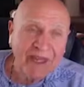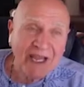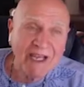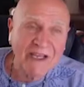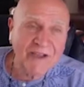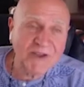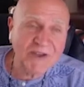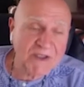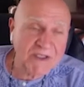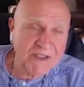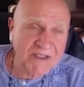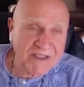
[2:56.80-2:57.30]

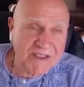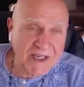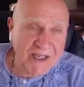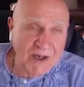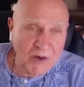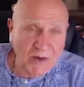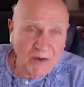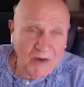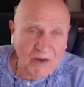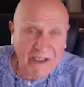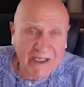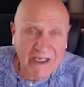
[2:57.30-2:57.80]
I should
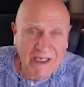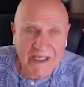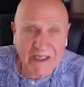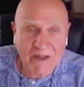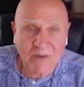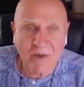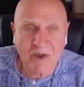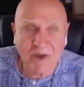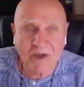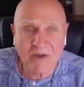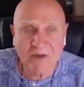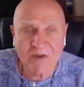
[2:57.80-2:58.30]
tell
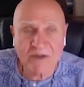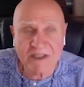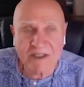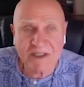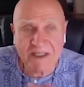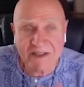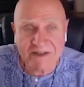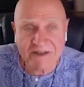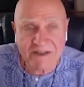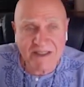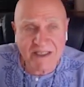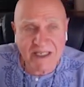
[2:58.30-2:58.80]
anyone who's
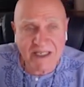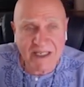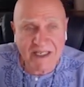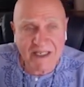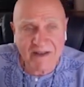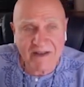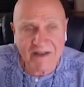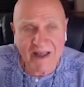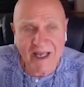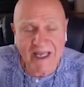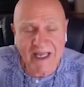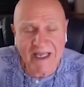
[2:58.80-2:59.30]

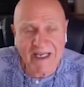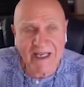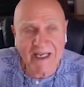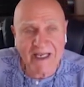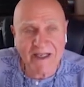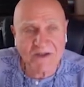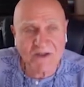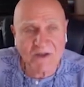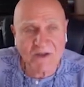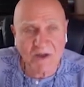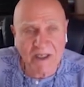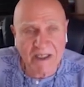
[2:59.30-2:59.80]
listening that
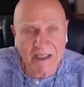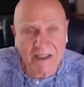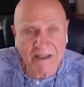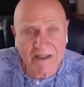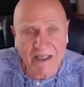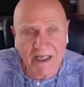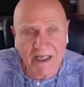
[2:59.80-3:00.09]
I started